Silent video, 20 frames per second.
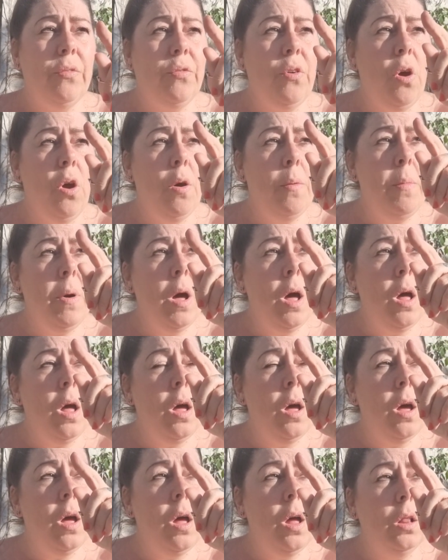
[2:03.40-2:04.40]
from
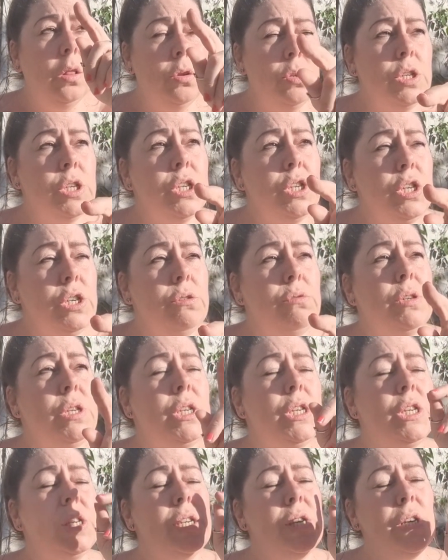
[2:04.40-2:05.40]
London
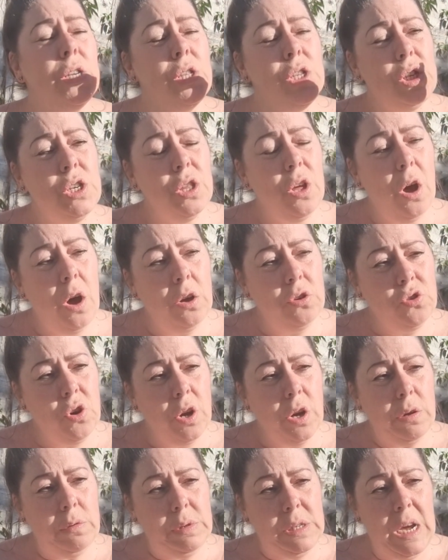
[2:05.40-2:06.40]
Euston to the Hard
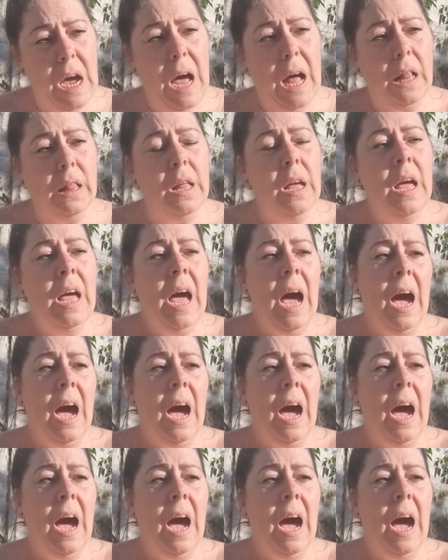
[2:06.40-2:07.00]
Rock Hotel,